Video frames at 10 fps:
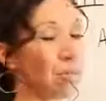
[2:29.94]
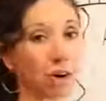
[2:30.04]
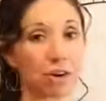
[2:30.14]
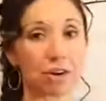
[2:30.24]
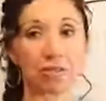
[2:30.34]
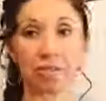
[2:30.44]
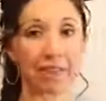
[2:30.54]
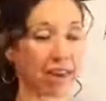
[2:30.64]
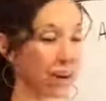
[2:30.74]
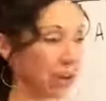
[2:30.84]
Water is
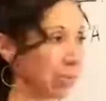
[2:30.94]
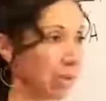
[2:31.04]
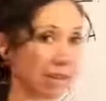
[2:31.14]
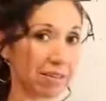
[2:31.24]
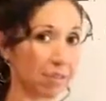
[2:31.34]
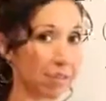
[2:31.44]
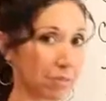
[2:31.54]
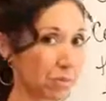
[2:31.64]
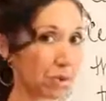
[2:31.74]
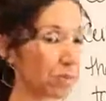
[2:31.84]
there because
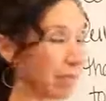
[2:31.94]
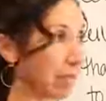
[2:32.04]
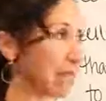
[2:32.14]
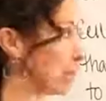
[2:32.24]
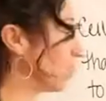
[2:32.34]
we're mainly